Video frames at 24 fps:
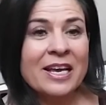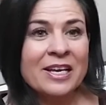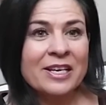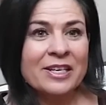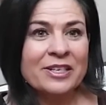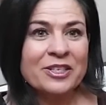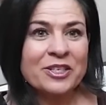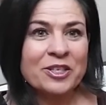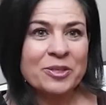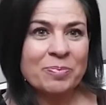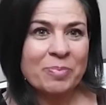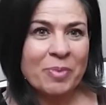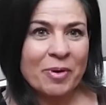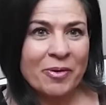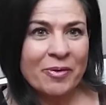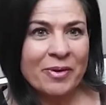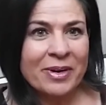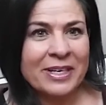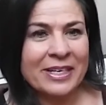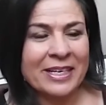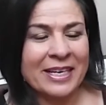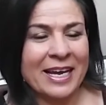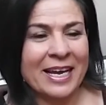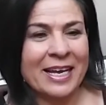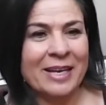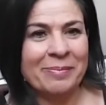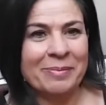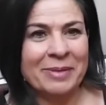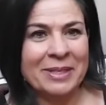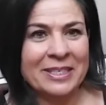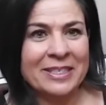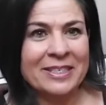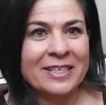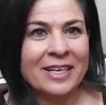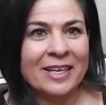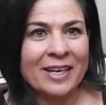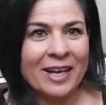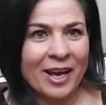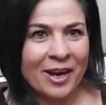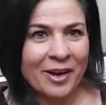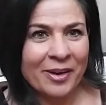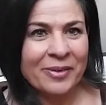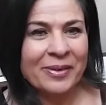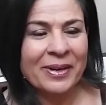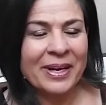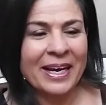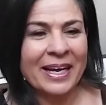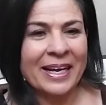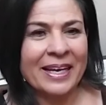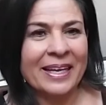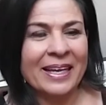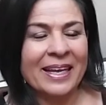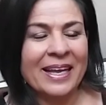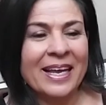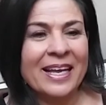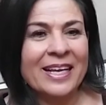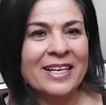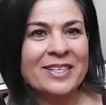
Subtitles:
Spirit came and said, okay,